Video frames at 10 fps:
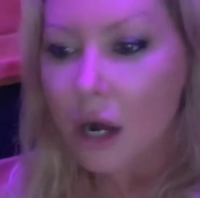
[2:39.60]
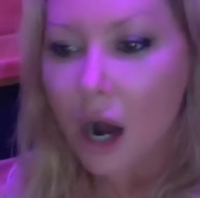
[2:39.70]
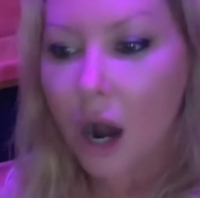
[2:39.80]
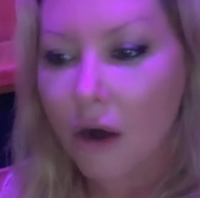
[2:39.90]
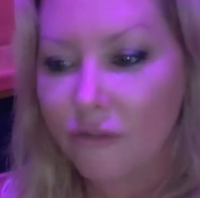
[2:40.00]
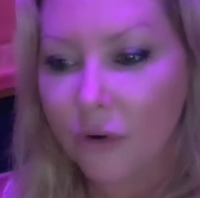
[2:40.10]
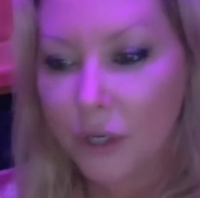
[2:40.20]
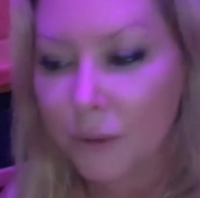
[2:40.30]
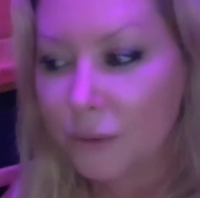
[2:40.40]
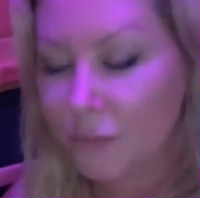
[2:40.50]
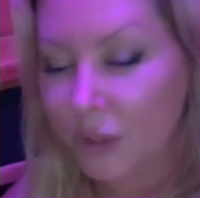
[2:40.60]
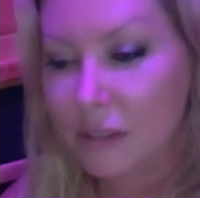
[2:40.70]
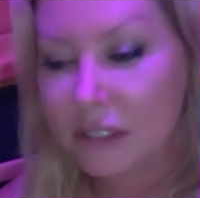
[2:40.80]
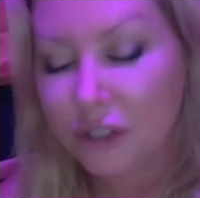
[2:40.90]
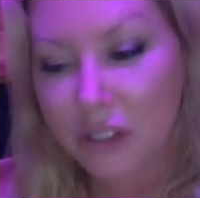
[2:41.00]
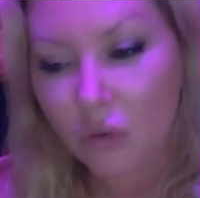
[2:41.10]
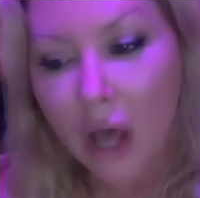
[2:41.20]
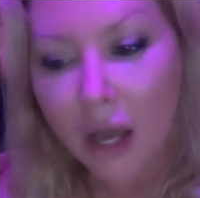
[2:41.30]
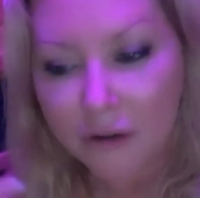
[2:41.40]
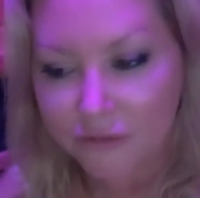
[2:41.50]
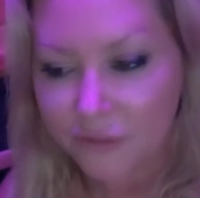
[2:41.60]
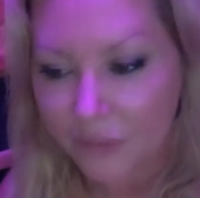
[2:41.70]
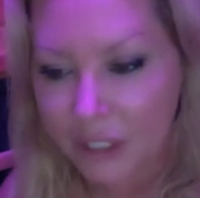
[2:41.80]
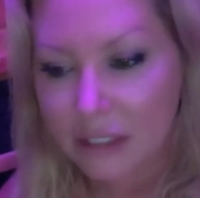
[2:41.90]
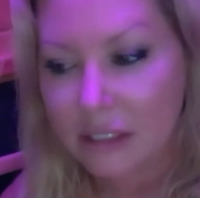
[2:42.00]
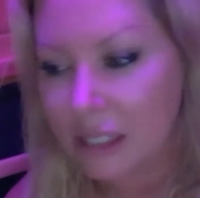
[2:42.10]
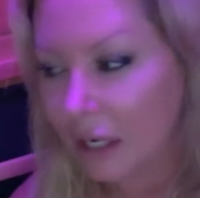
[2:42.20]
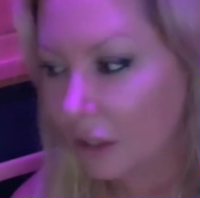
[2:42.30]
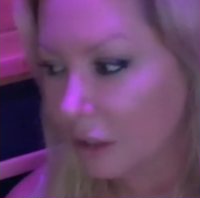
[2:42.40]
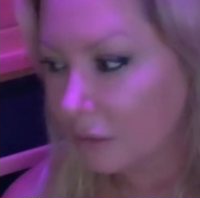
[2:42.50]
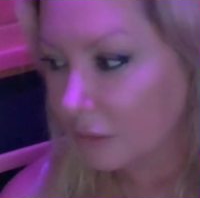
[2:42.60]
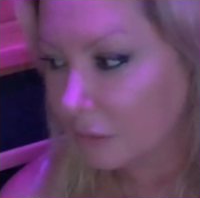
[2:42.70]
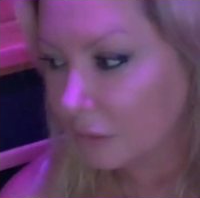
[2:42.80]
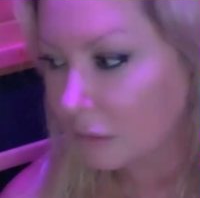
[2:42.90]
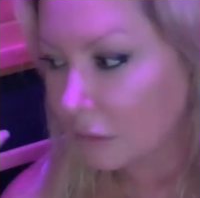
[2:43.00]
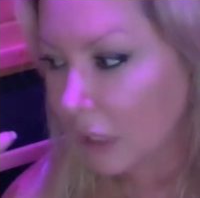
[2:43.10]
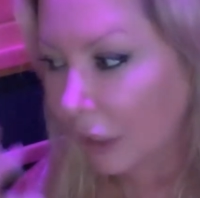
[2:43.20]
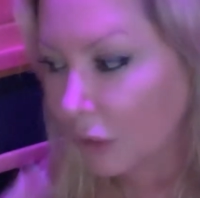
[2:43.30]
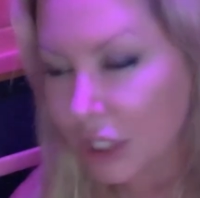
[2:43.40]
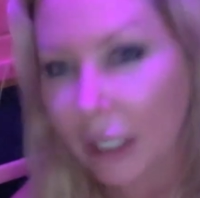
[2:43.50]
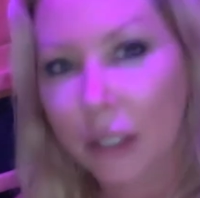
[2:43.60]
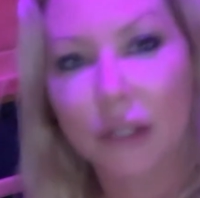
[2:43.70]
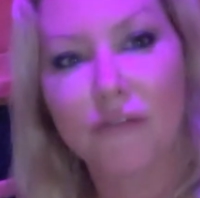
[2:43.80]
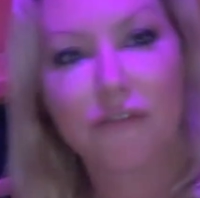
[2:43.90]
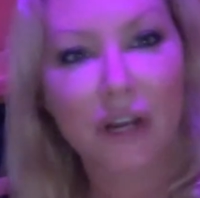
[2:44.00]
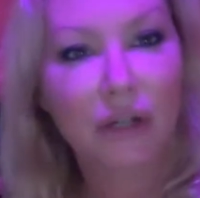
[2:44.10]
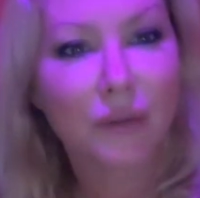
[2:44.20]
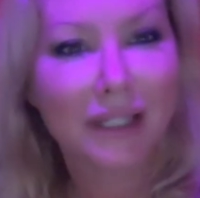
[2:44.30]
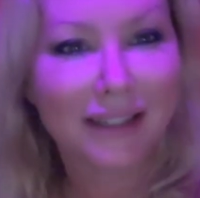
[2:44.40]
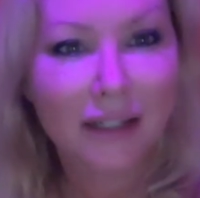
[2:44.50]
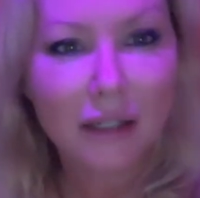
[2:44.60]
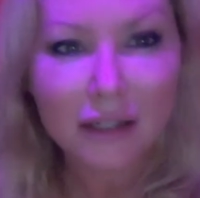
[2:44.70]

of because there's a lot of things that are energetically very